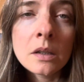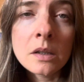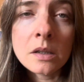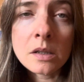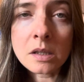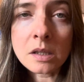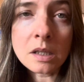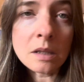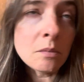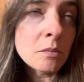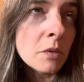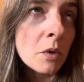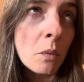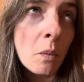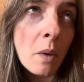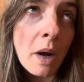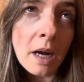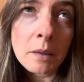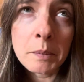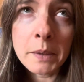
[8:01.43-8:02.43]
seemed to
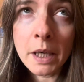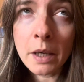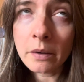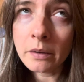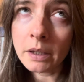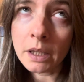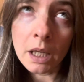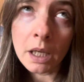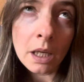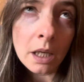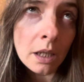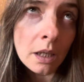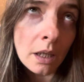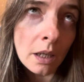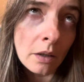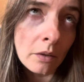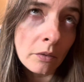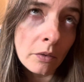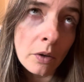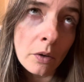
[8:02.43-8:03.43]
whack me out again. I
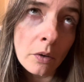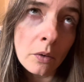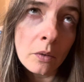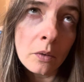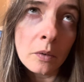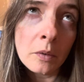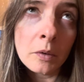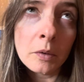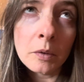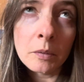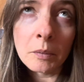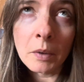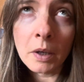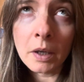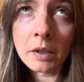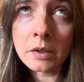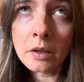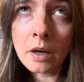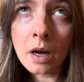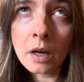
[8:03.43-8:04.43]
don't know, I'm not
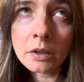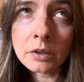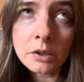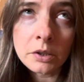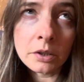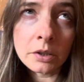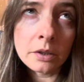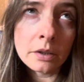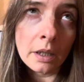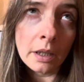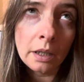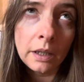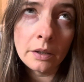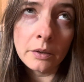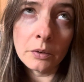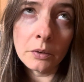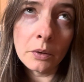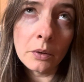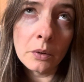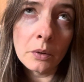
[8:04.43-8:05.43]
a doctor, I
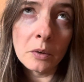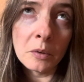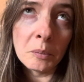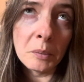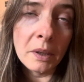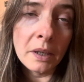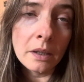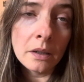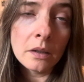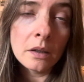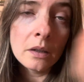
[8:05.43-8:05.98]
don't know, but